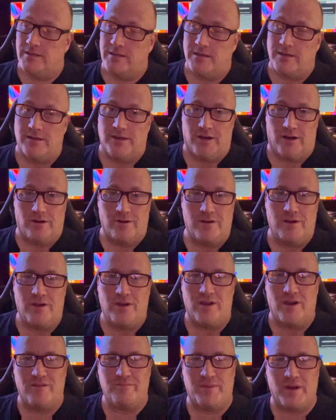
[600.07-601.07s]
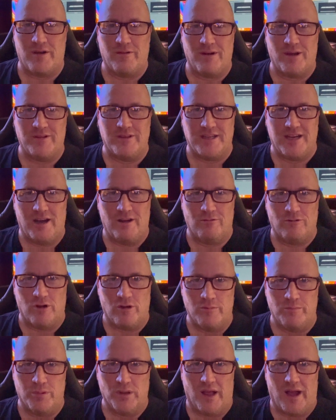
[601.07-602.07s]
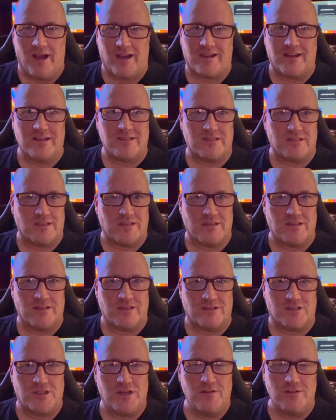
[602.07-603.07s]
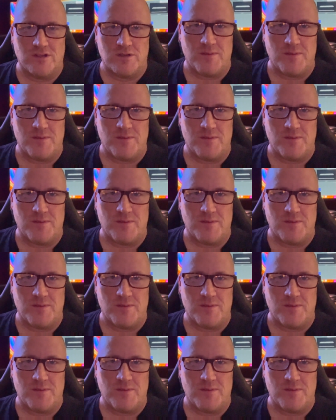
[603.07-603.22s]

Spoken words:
You know, I've been around the L-Road block as a service